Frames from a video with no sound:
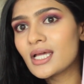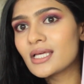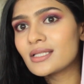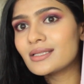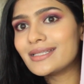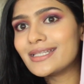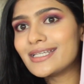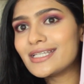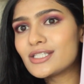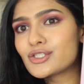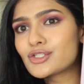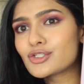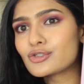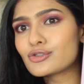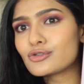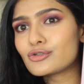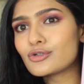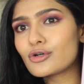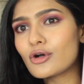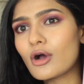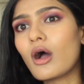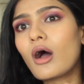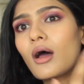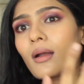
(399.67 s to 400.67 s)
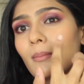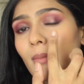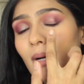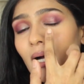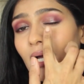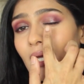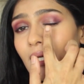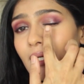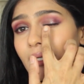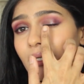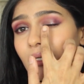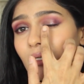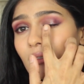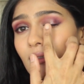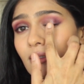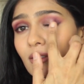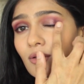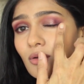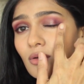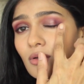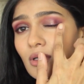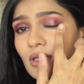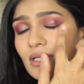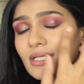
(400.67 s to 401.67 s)
These two on my,
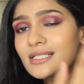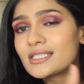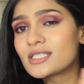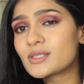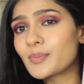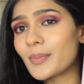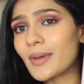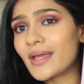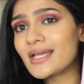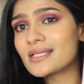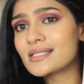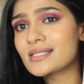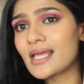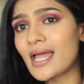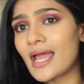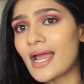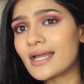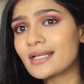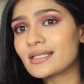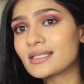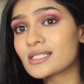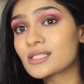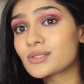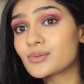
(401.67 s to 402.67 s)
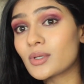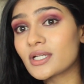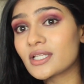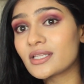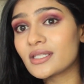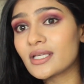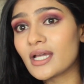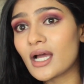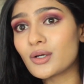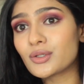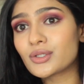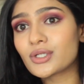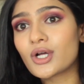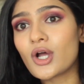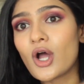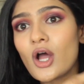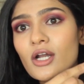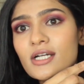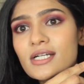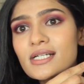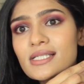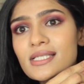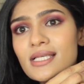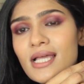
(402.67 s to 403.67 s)
lid space and this one in the outer
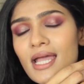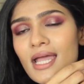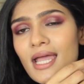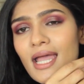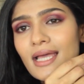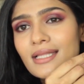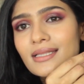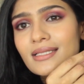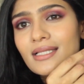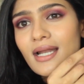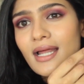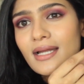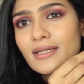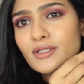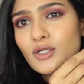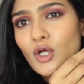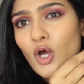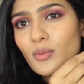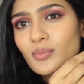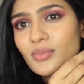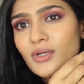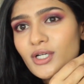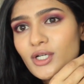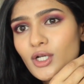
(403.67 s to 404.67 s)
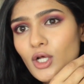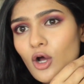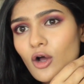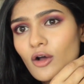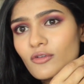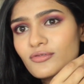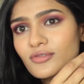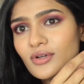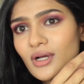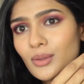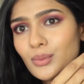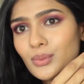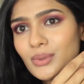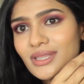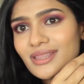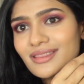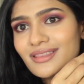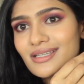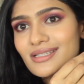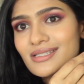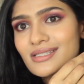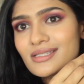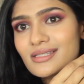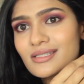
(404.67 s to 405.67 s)
corners. And then I topped it off with
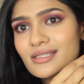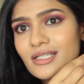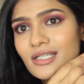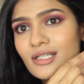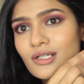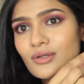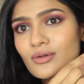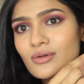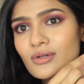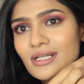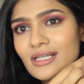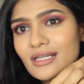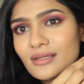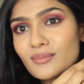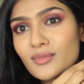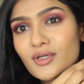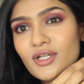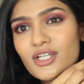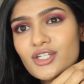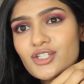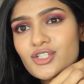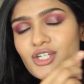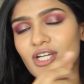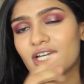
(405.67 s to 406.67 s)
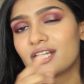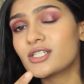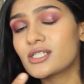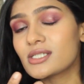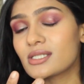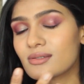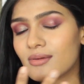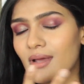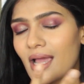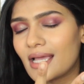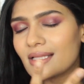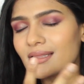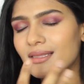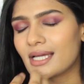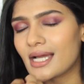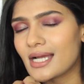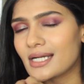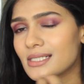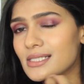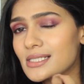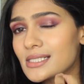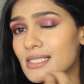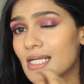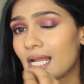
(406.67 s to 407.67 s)
this, glimmery shade just to add
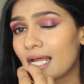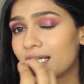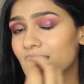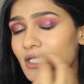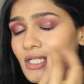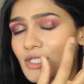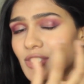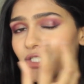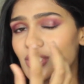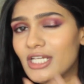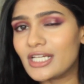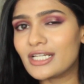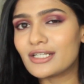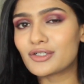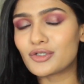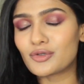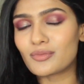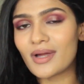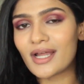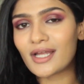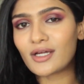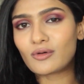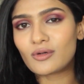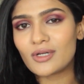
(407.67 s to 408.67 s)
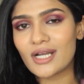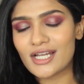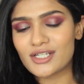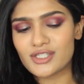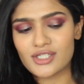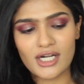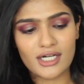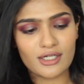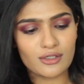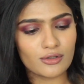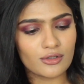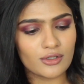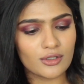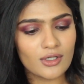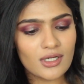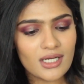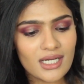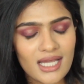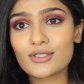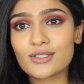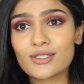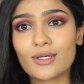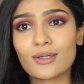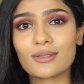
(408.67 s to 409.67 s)
that slight sheen to my whole eyeshadow
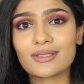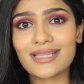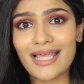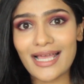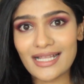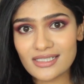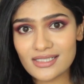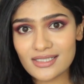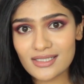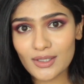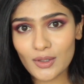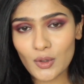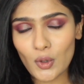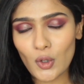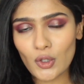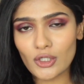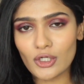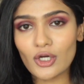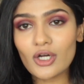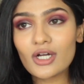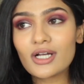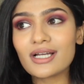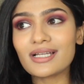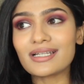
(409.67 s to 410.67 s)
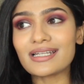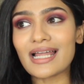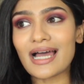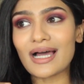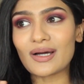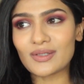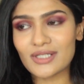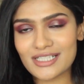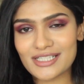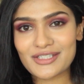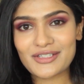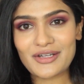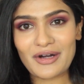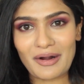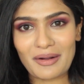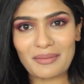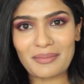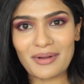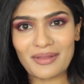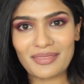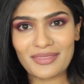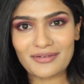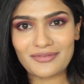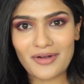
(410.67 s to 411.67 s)
look. So that's the whole look. Now let's talk
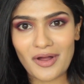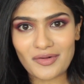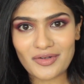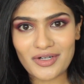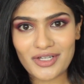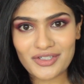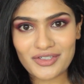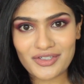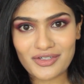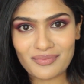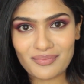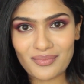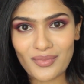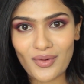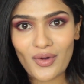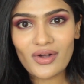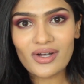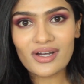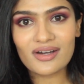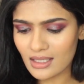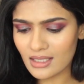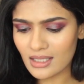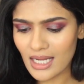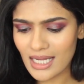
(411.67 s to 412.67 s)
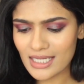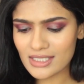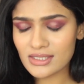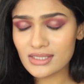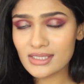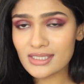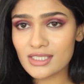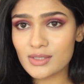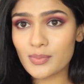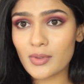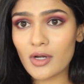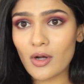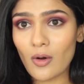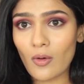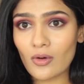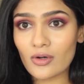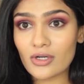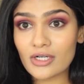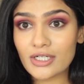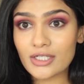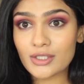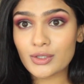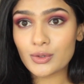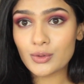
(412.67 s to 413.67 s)
about the foundation more. Actually, it's been
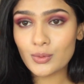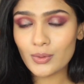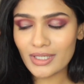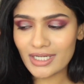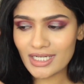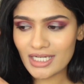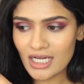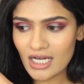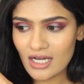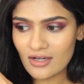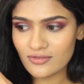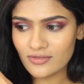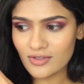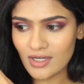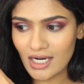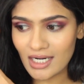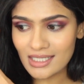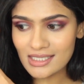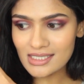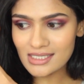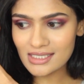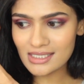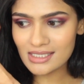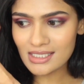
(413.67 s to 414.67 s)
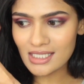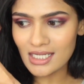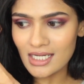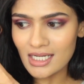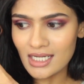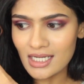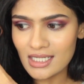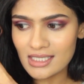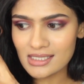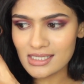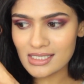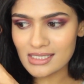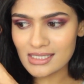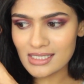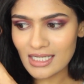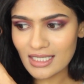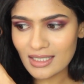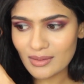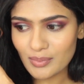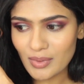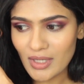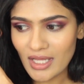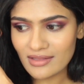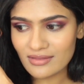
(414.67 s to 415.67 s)
already 2.5 hours since I
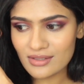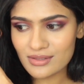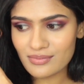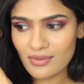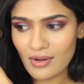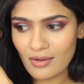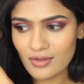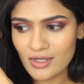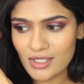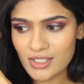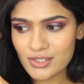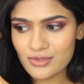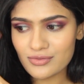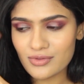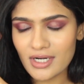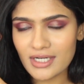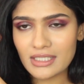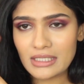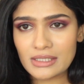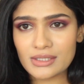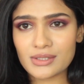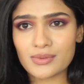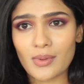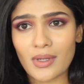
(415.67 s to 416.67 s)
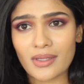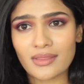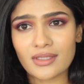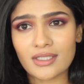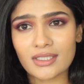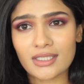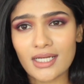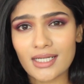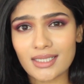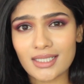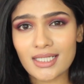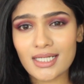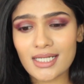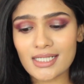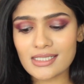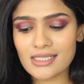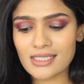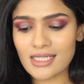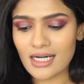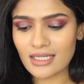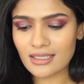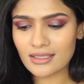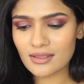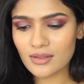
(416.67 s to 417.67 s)
applied this foundation. Right now it's 1:30. I think I
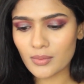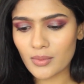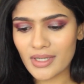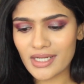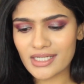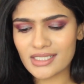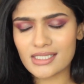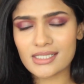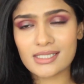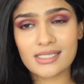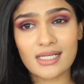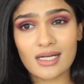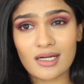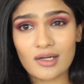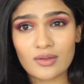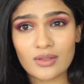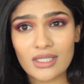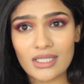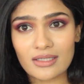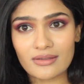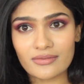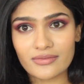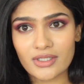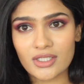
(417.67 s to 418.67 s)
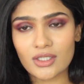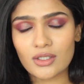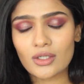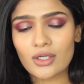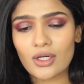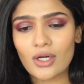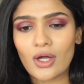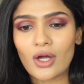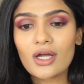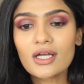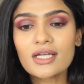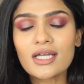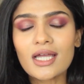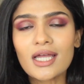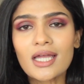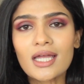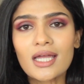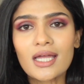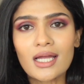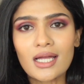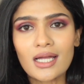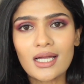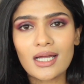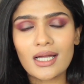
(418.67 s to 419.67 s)
started the wear test around 11 o'clock.
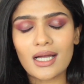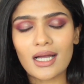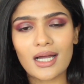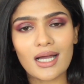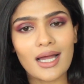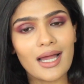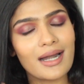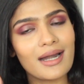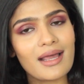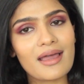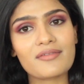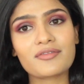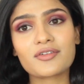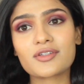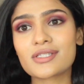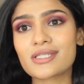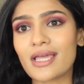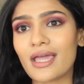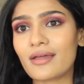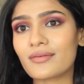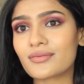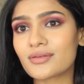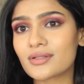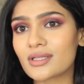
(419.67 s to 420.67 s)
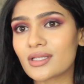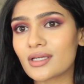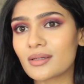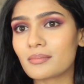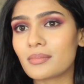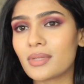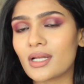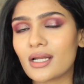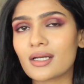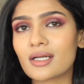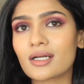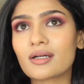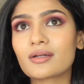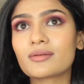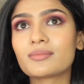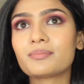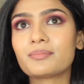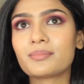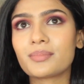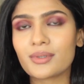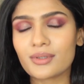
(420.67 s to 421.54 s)
And I have to say, everything blended out